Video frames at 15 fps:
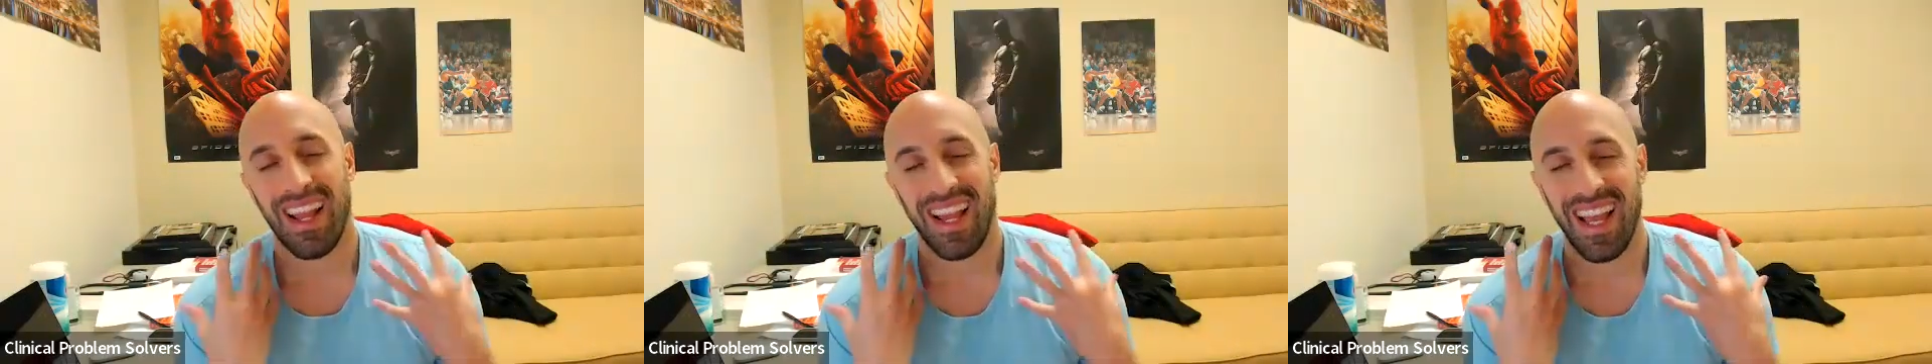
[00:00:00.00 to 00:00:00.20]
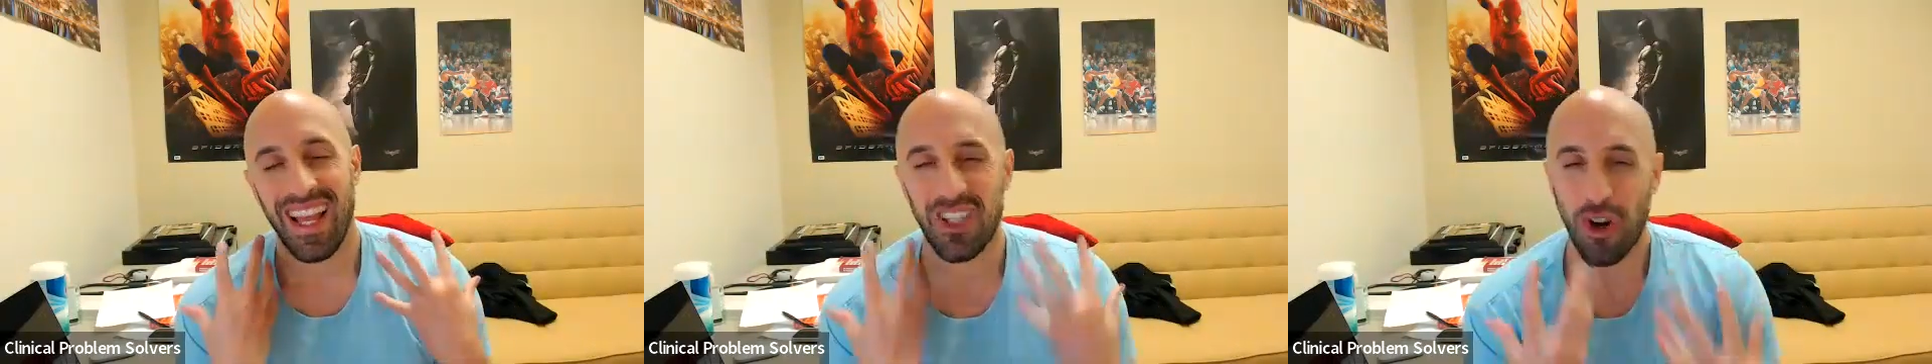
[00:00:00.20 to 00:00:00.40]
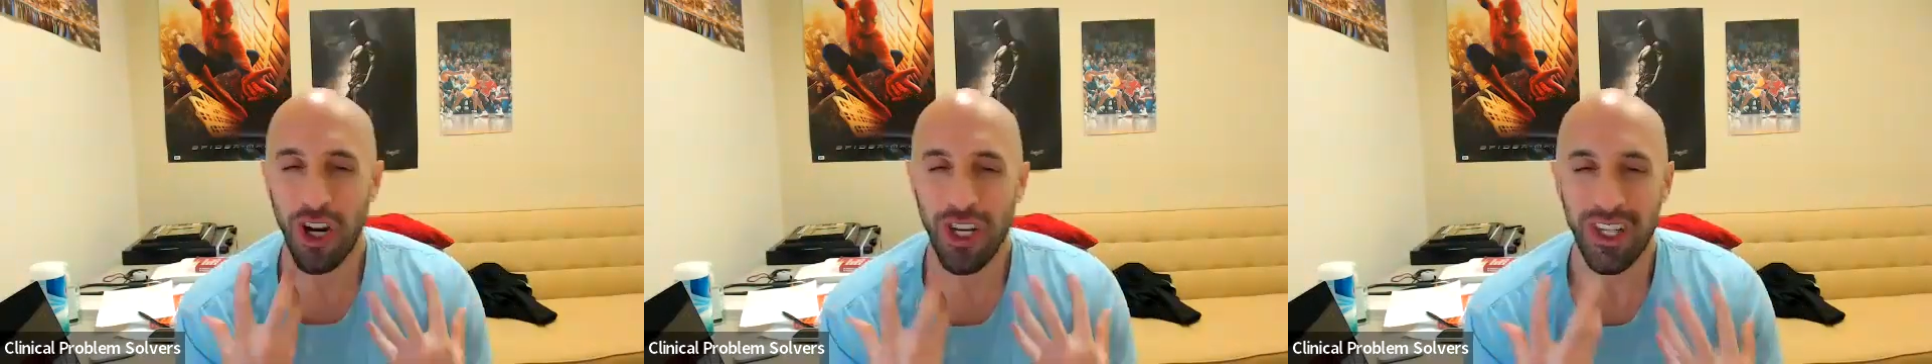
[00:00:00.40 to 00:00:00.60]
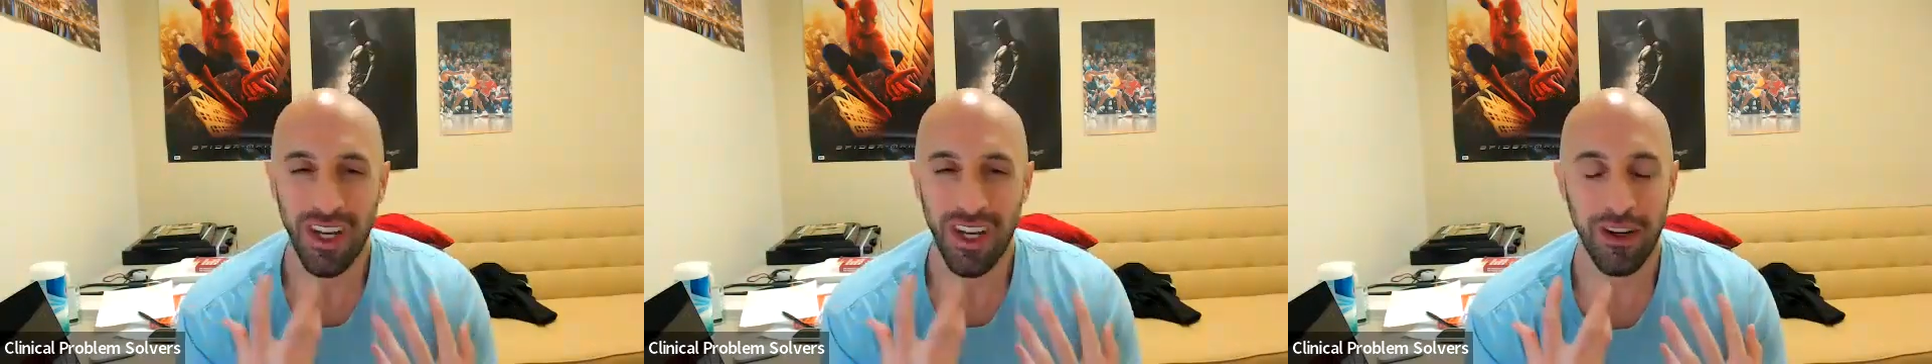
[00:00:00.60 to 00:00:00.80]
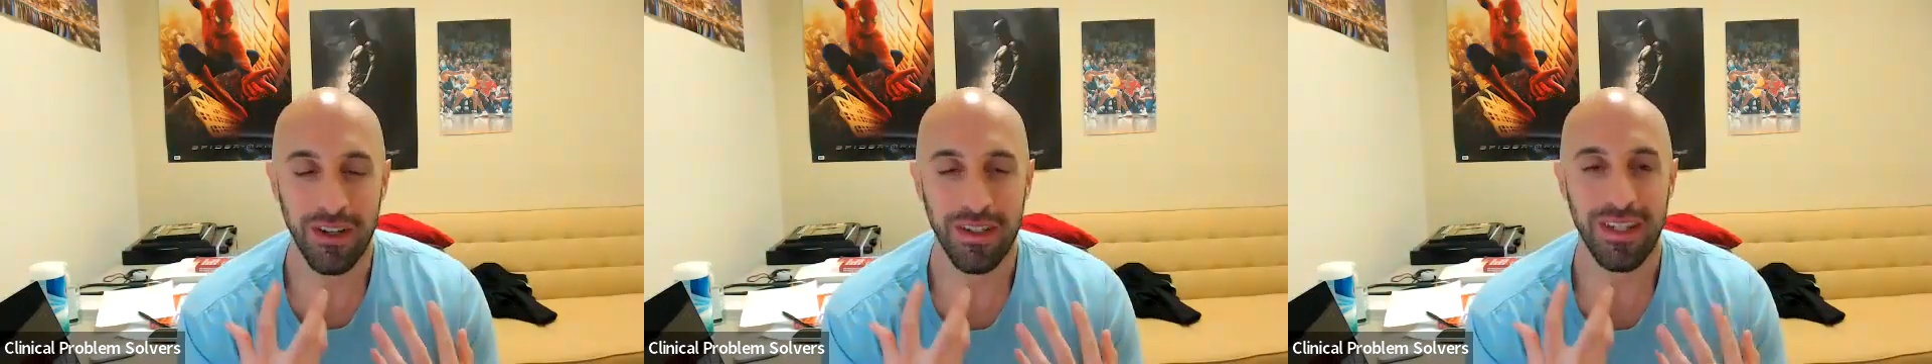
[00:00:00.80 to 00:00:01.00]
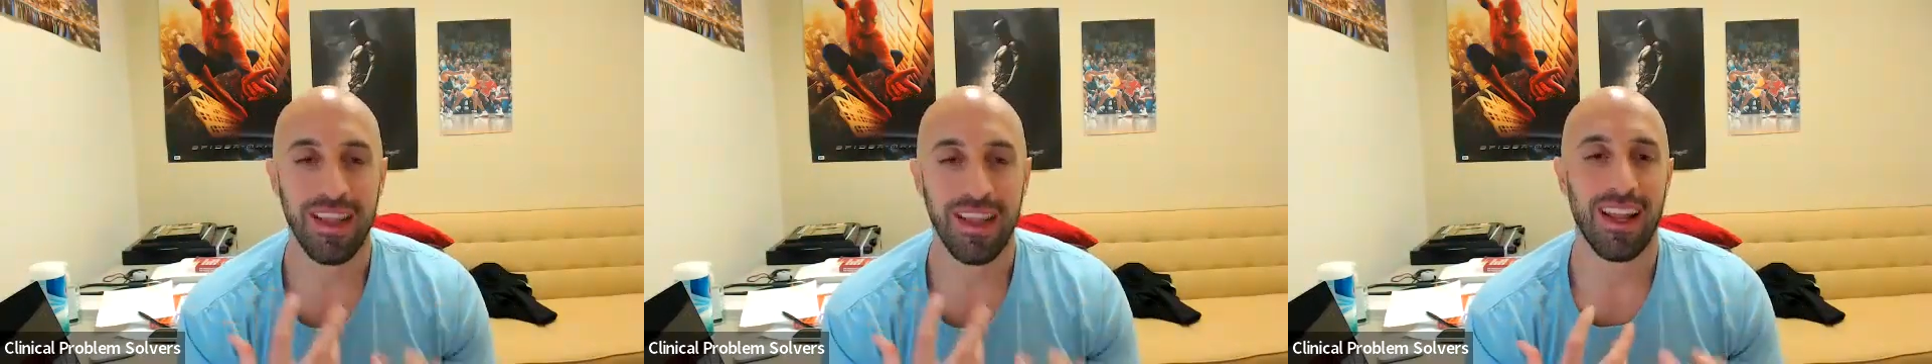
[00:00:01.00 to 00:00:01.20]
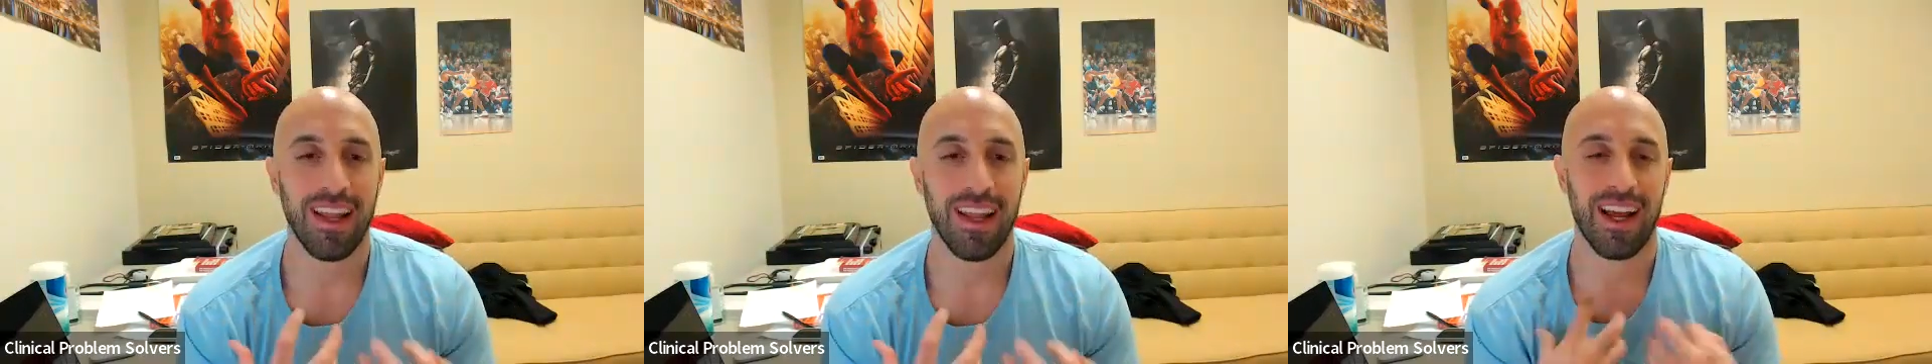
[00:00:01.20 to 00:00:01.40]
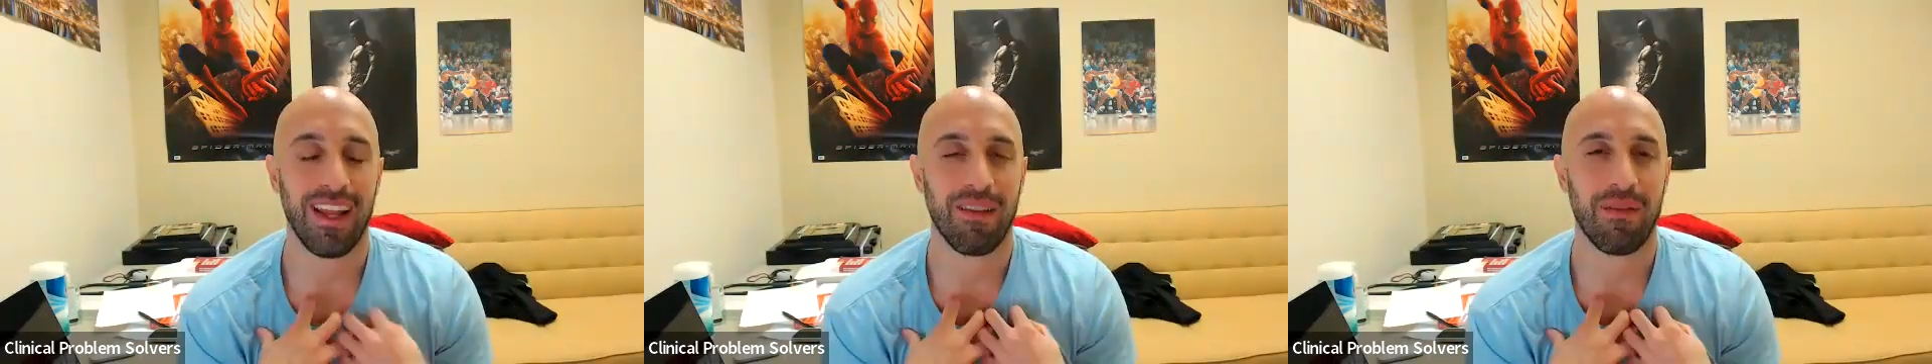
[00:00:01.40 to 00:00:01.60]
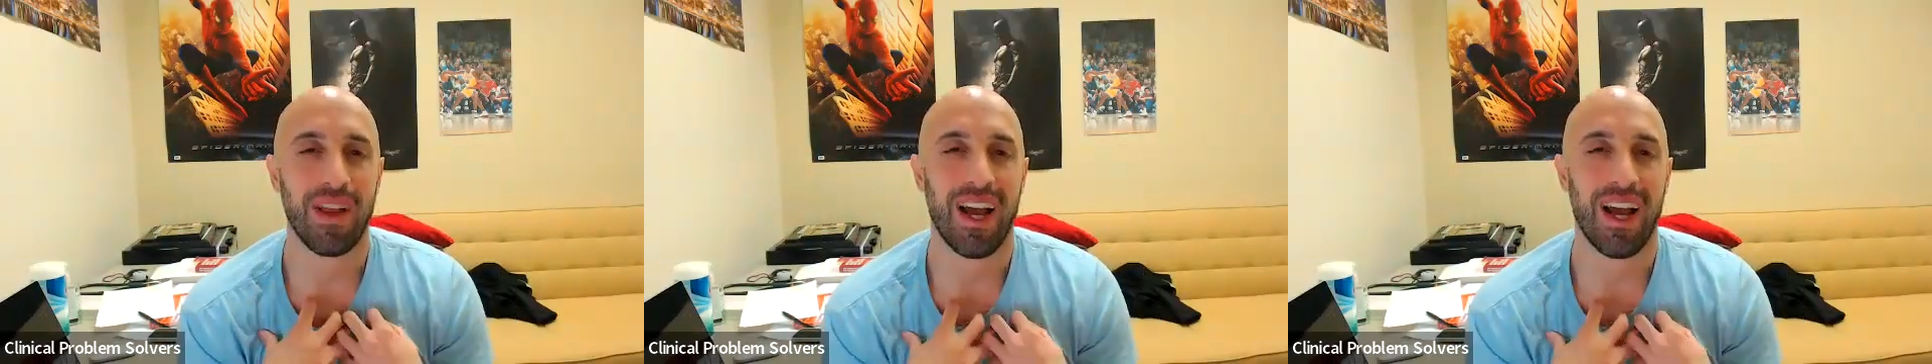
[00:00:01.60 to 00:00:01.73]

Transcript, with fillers: It's hard to understand that.